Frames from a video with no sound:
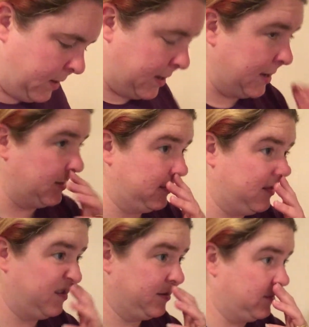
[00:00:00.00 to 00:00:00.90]
Uh,
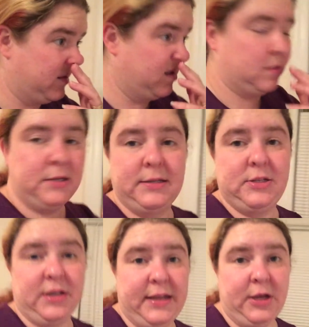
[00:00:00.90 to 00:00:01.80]
it's
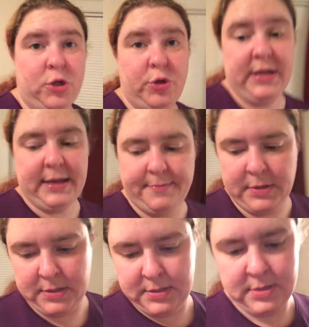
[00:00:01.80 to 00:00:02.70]
going to include
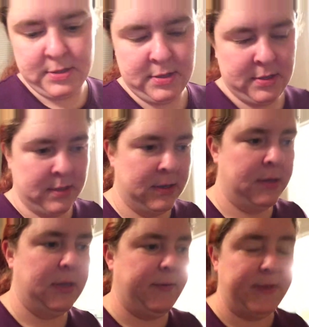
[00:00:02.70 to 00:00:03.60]
him
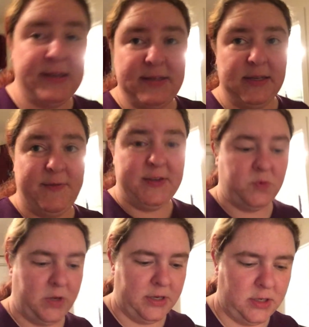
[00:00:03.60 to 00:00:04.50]
if he's if
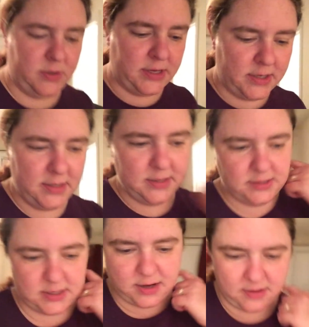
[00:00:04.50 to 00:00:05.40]
he's willing to do it.
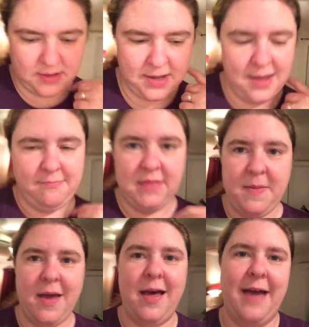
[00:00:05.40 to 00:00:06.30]
So
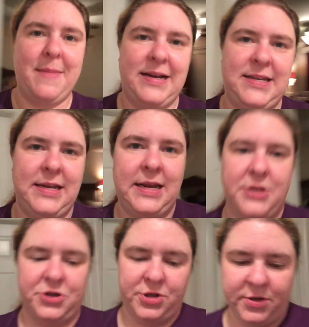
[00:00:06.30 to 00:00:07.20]
maybe I'll have my
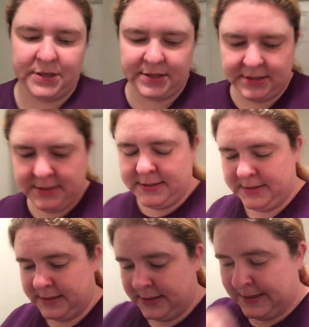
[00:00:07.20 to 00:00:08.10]
teenager do it.
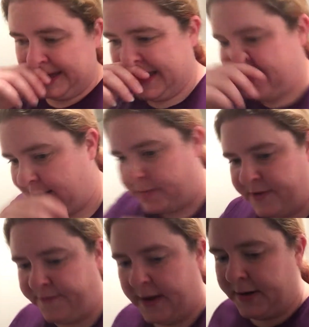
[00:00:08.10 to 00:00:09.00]
That'll
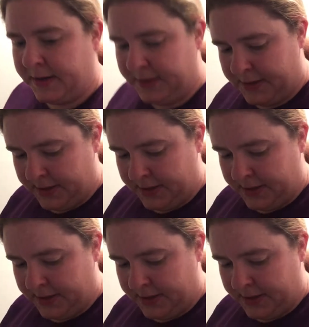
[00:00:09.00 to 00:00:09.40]
be fun.